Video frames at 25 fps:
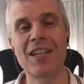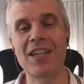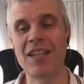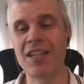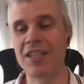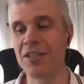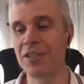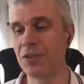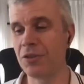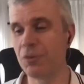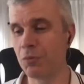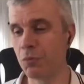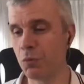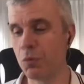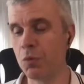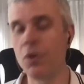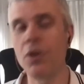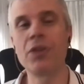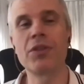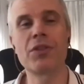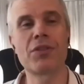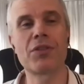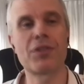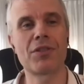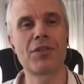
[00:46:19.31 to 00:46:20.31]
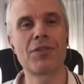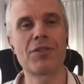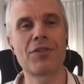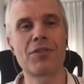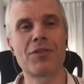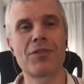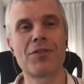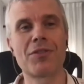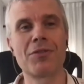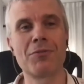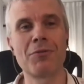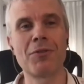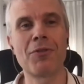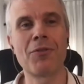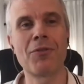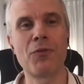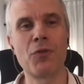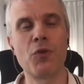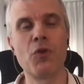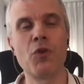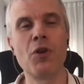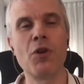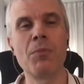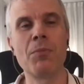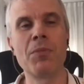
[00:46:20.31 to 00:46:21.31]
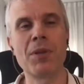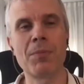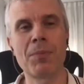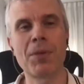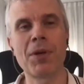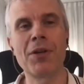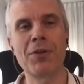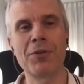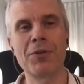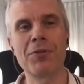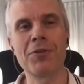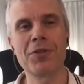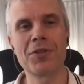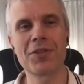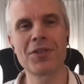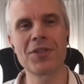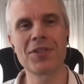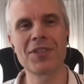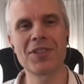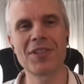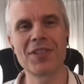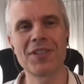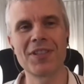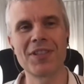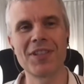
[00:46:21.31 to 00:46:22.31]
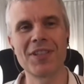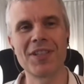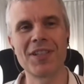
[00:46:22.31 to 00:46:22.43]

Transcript: and you want to reform the post